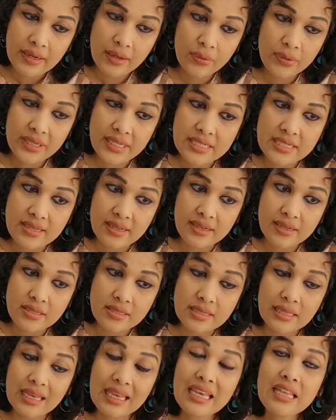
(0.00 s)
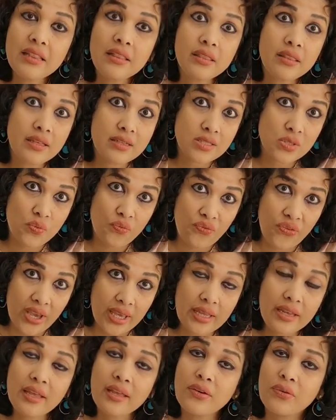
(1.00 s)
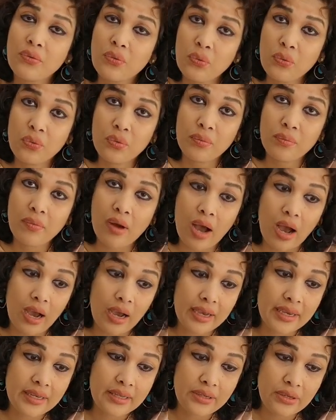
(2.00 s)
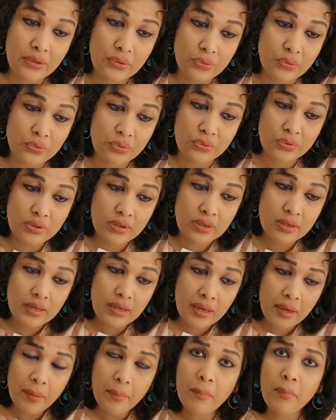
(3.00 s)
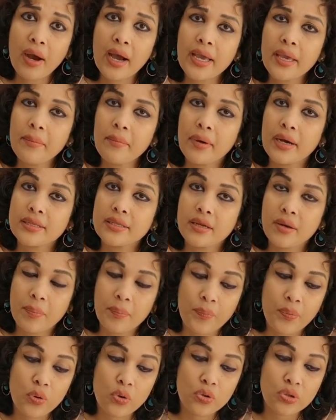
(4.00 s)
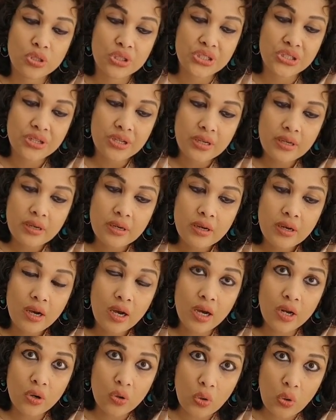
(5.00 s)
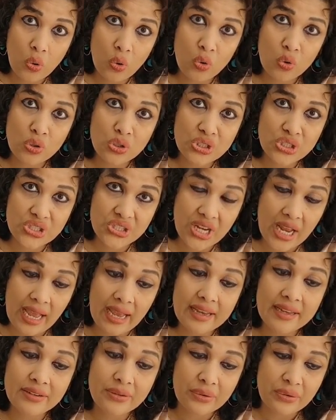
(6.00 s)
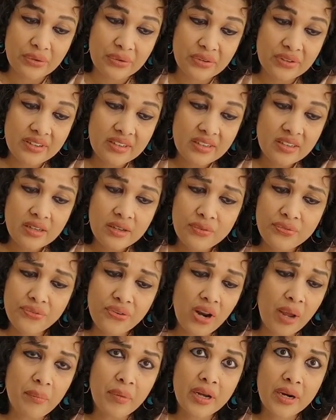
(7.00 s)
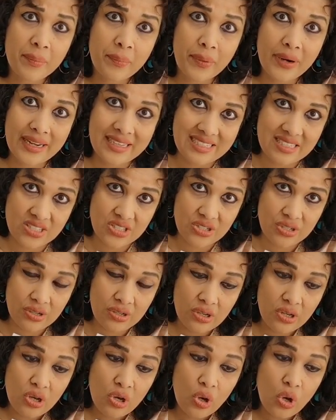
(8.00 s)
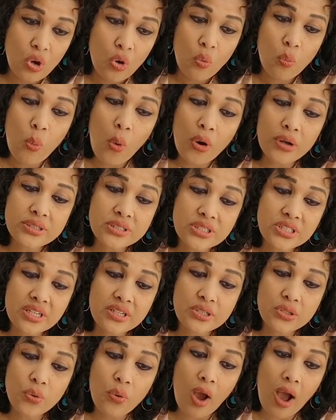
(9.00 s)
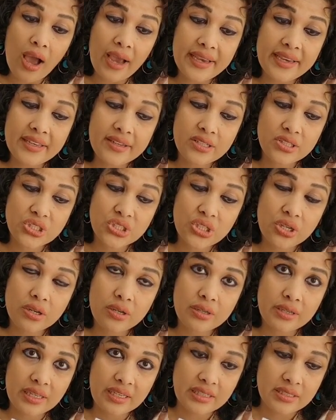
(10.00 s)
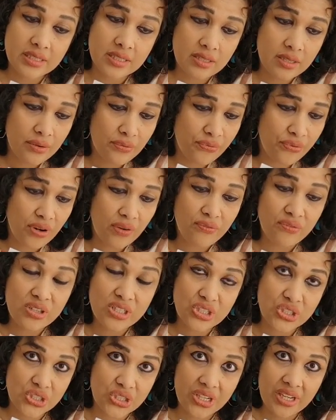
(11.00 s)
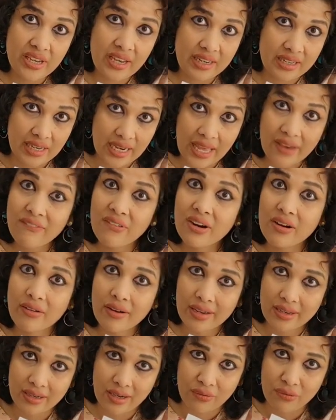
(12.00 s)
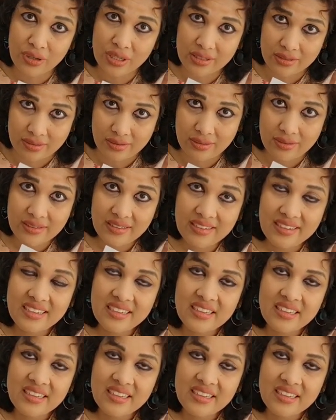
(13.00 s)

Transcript: Now he says, in this very room I knew my mother pulled her cold shadow from her breast, wanting to hide journeys from which she had never recovered.